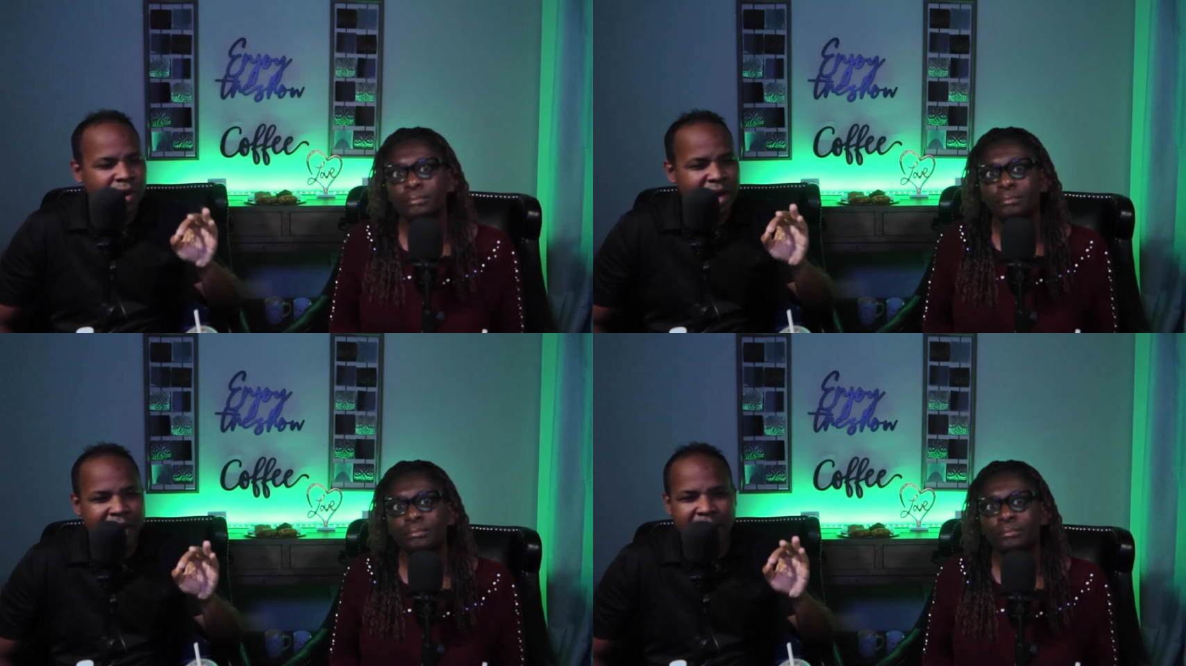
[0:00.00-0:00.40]

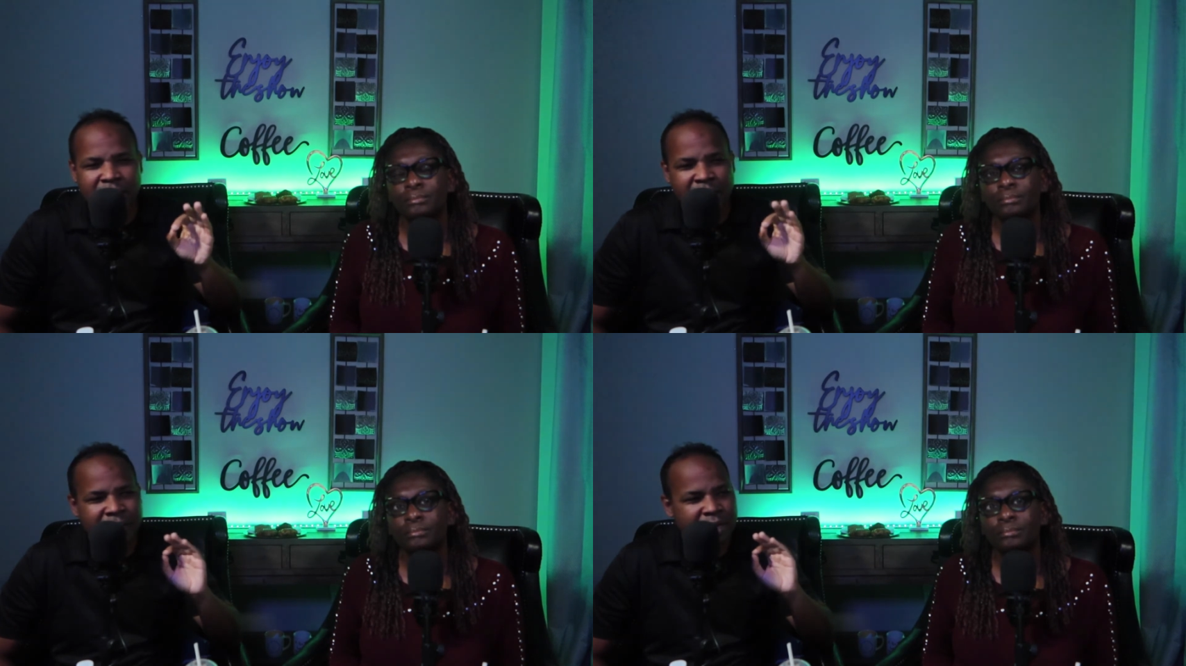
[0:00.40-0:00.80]
Speaker 1: had
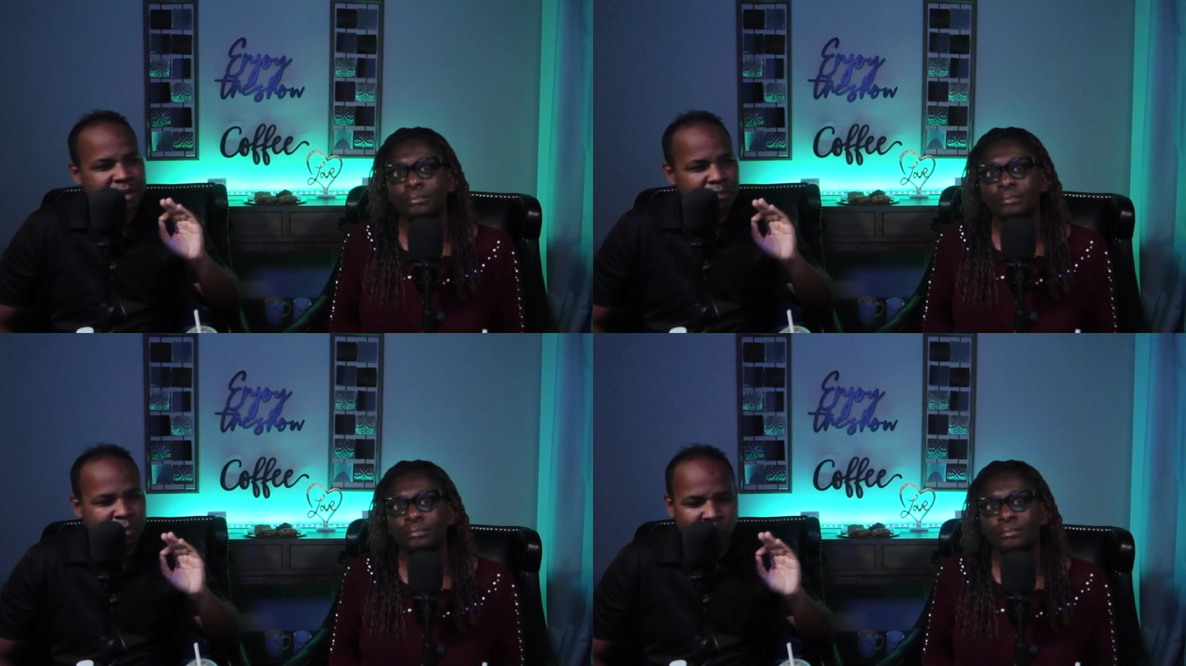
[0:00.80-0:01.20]

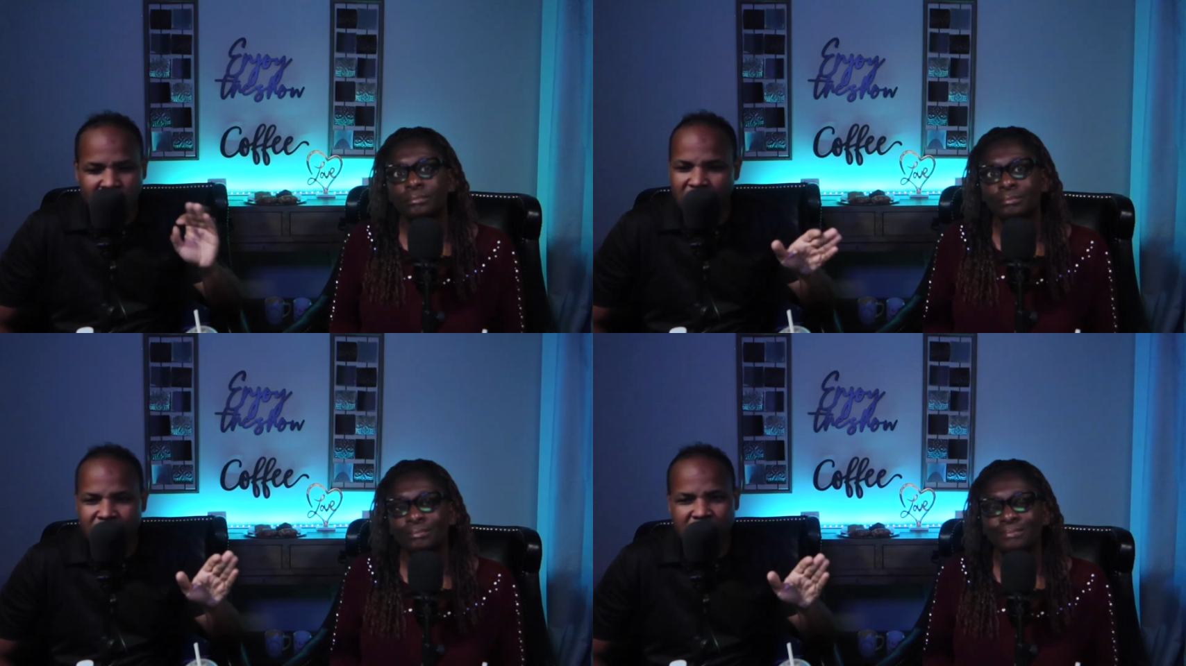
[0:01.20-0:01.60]
no
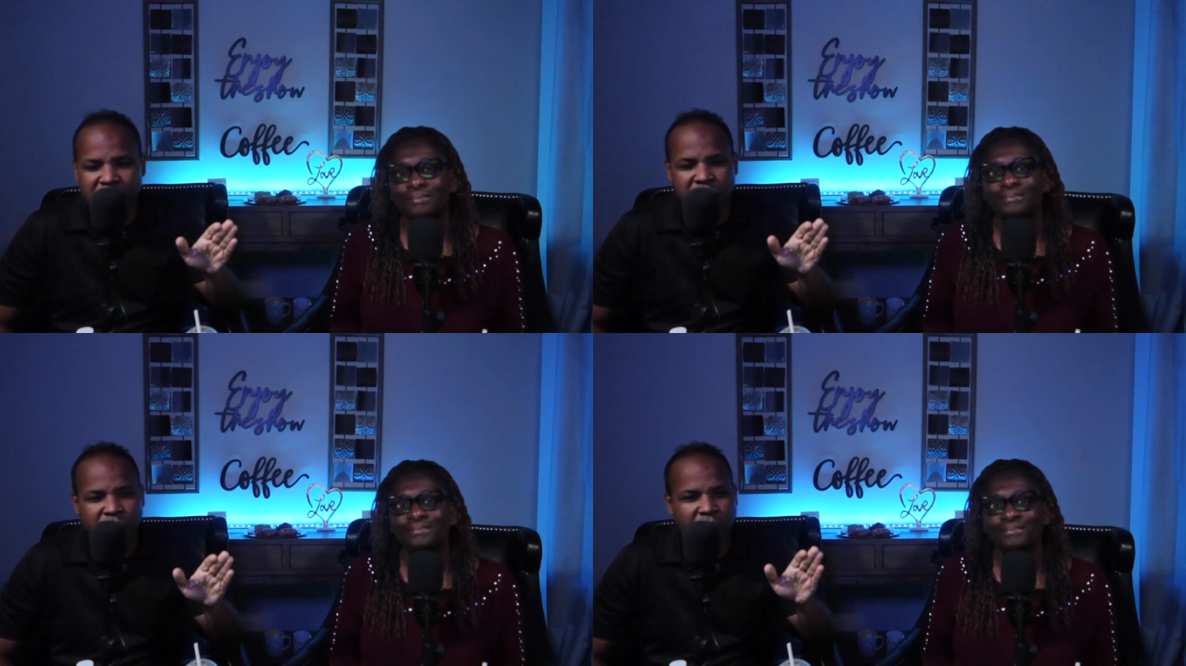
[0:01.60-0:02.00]

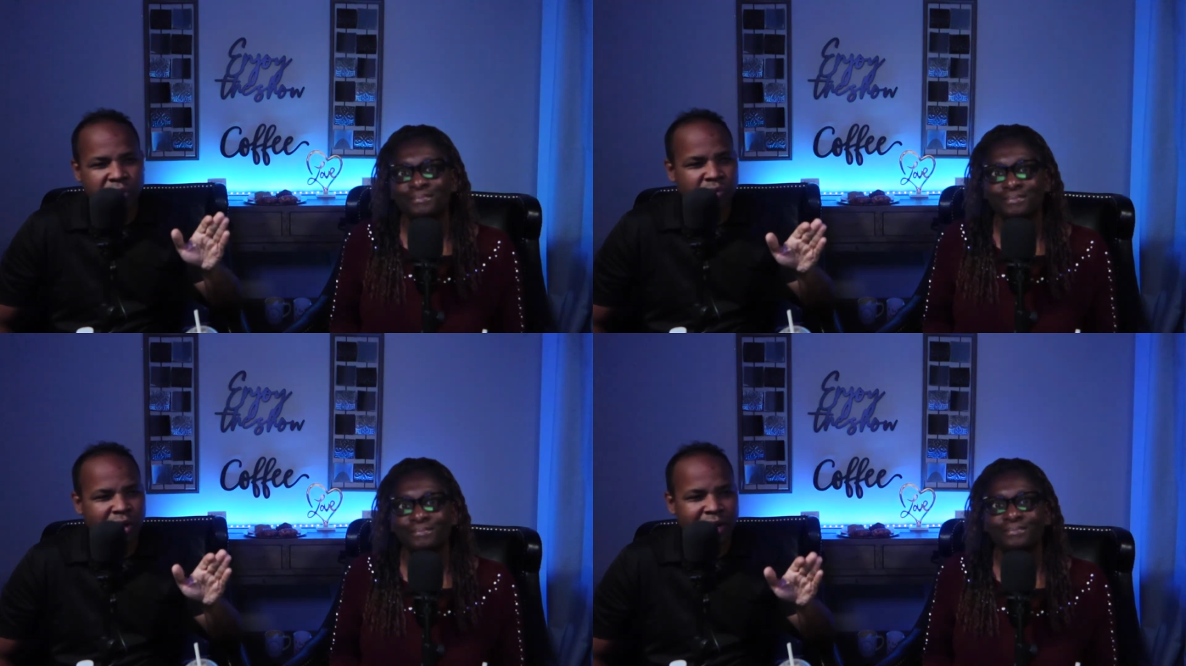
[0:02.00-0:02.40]
conversation with
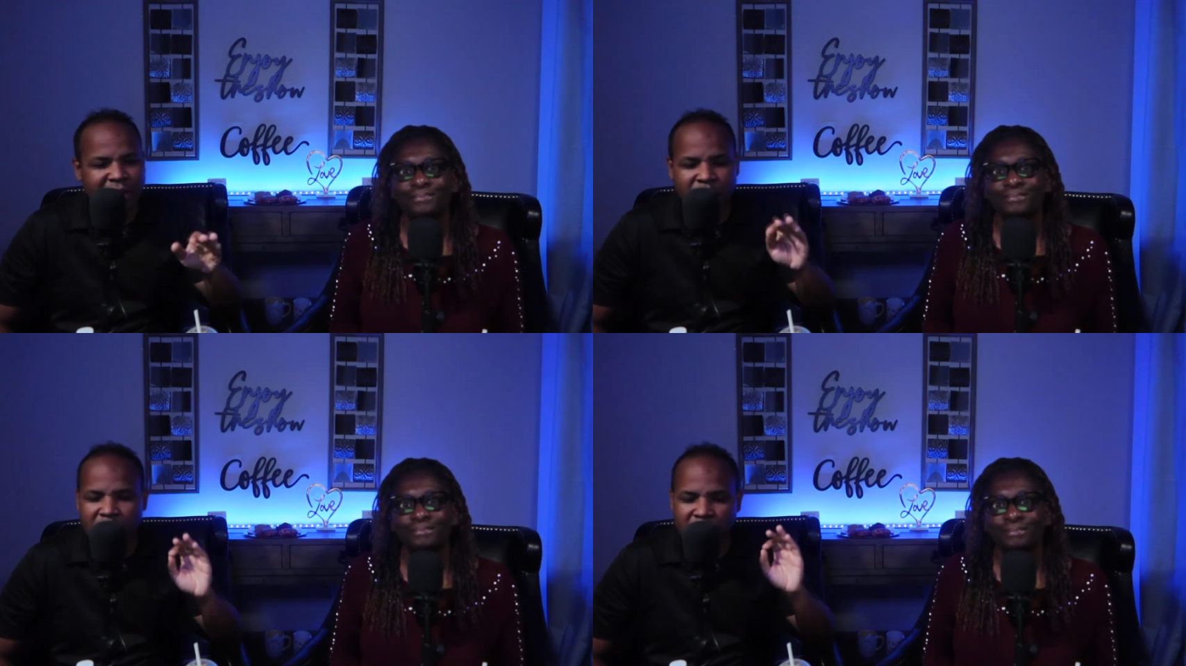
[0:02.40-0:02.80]
Chris Rock like
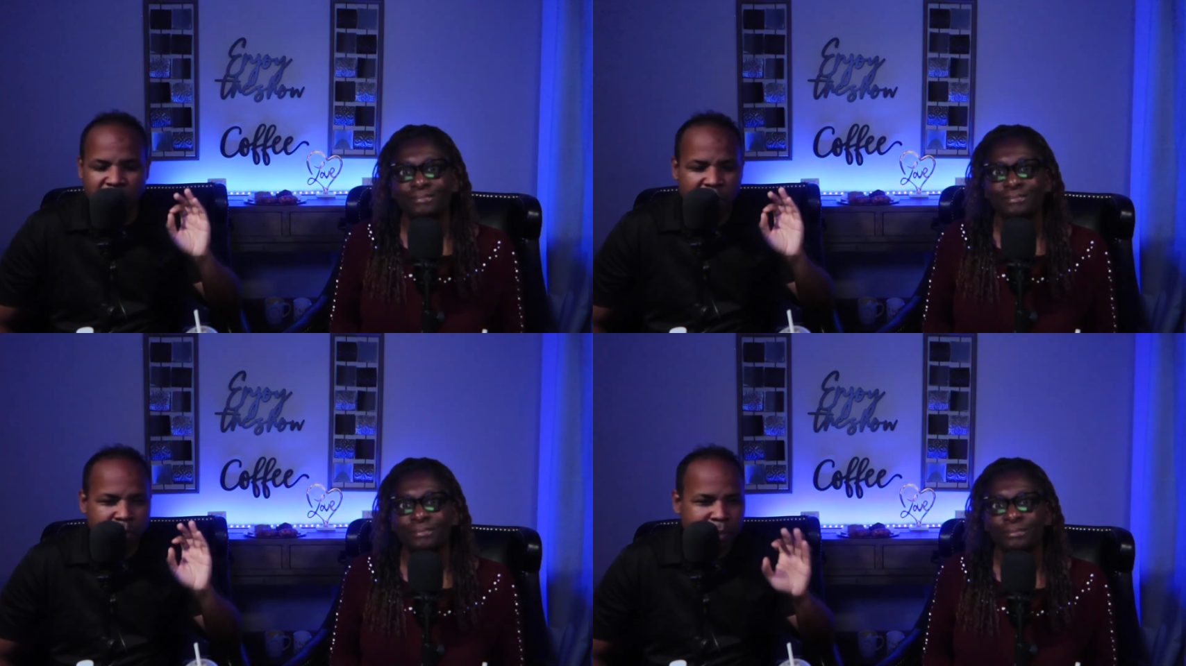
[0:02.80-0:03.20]
that, man.
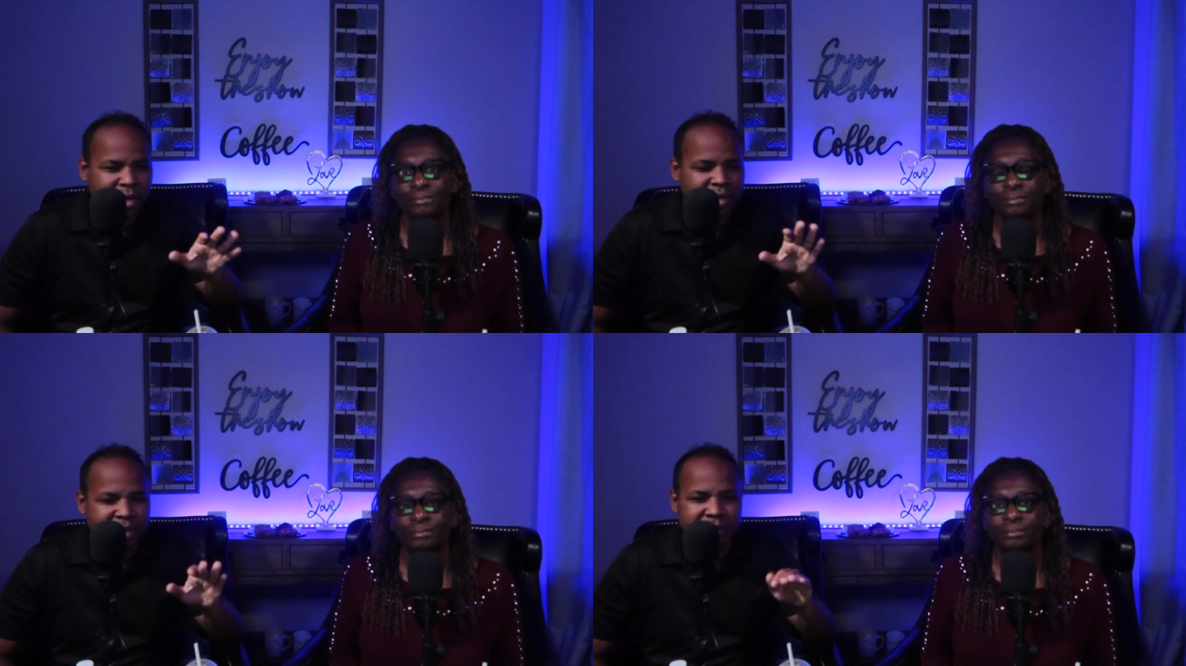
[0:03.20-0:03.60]
We are
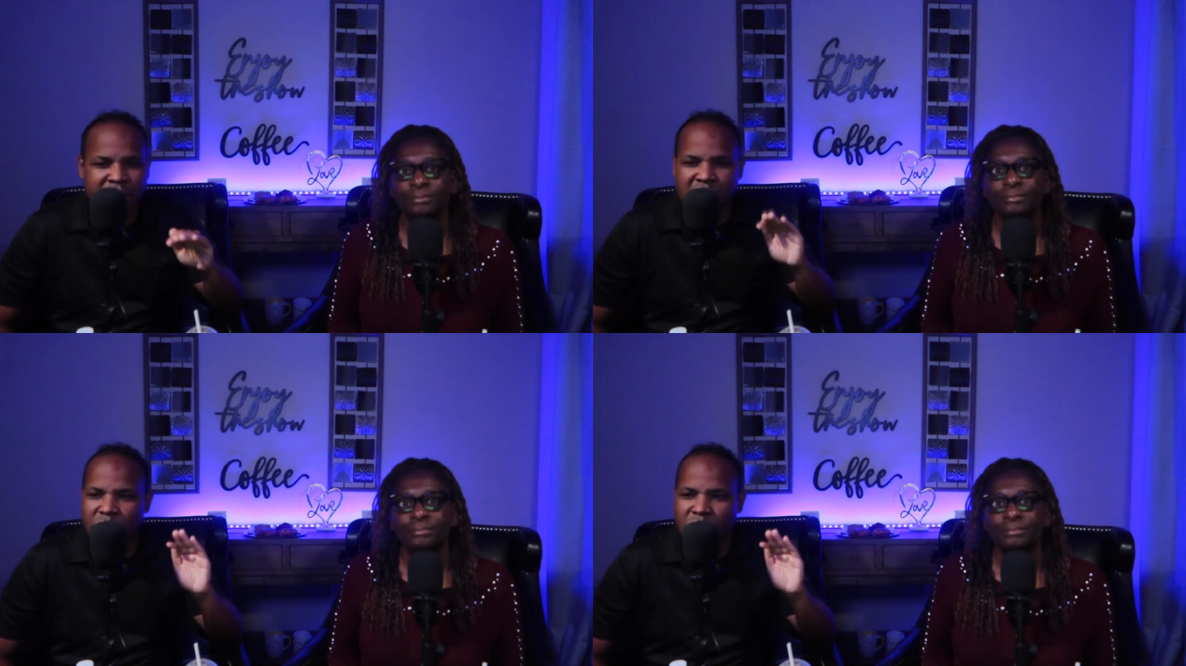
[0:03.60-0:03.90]
buddies.